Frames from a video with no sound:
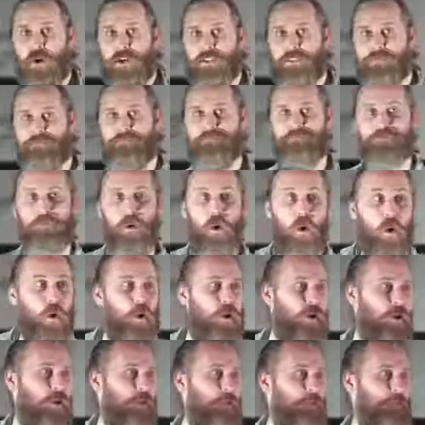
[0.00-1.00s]
us
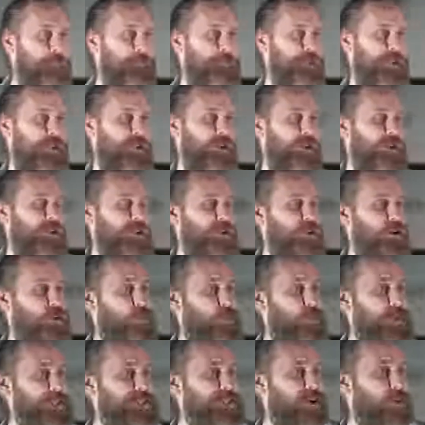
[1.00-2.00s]
more. Lord,
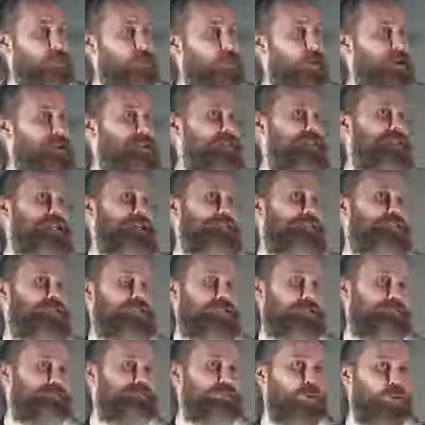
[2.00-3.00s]
we don't want to live
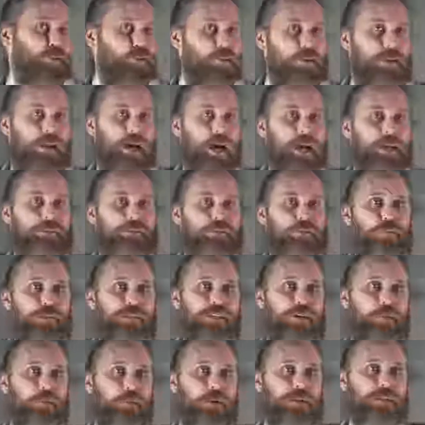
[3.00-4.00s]
small lives. We
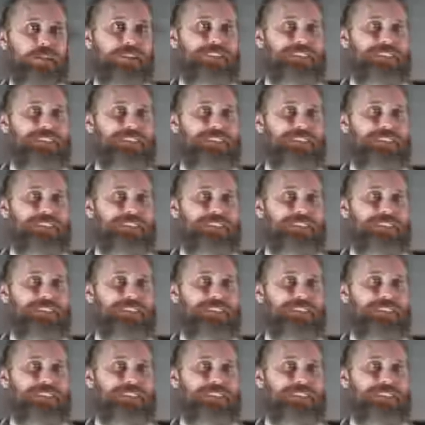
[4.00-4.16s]
don't want to